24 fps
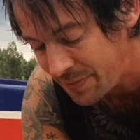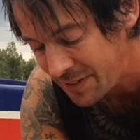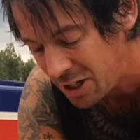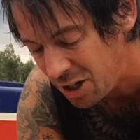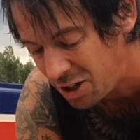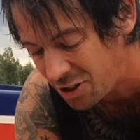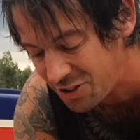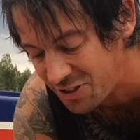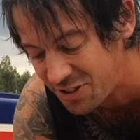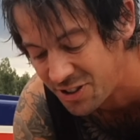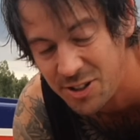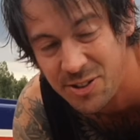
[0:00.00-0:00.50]

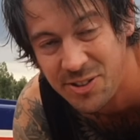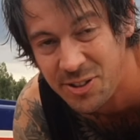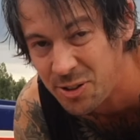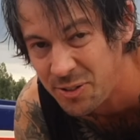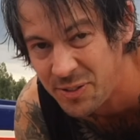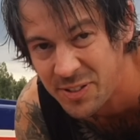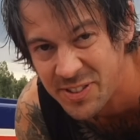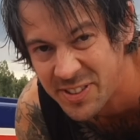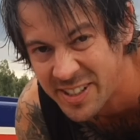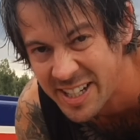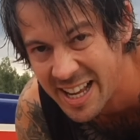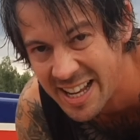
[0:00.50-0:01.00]
I'll just use it on
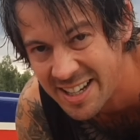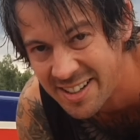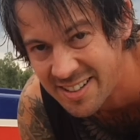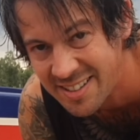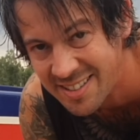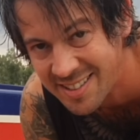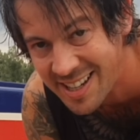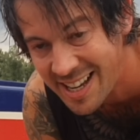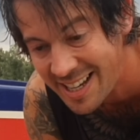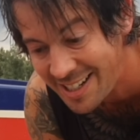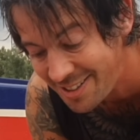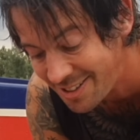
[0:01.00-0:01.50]
the standard
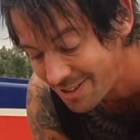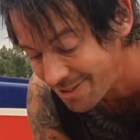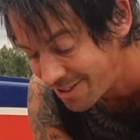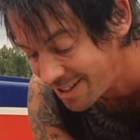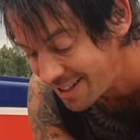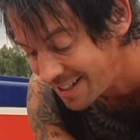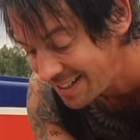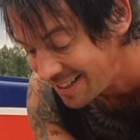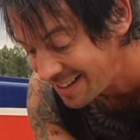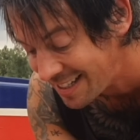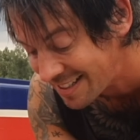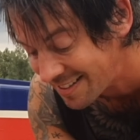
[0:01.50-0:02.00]
settings,
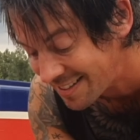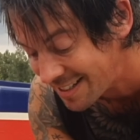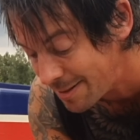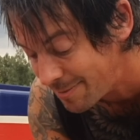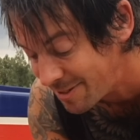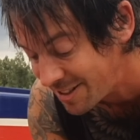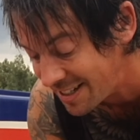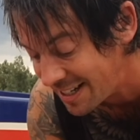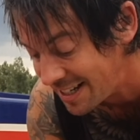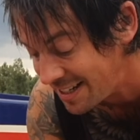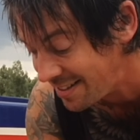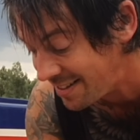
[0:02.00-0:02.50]
really. That seems
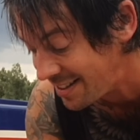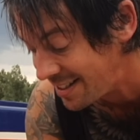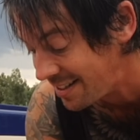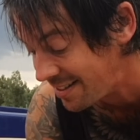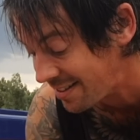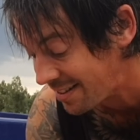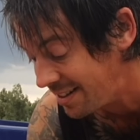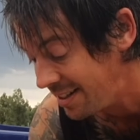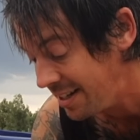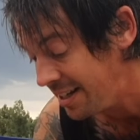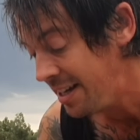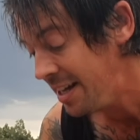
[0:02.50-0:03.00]
the
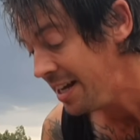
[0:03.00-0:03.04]
easiest.